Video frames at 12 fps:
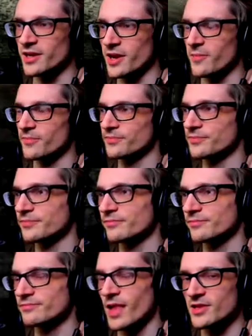now,
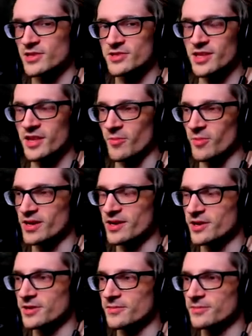as I was thinking we'd
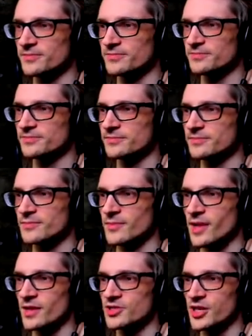need.
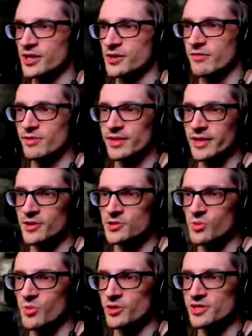I'll check out everything else
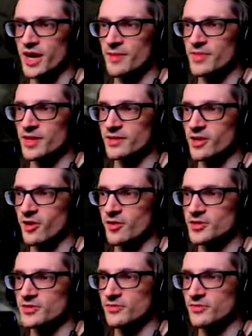one more time, then call this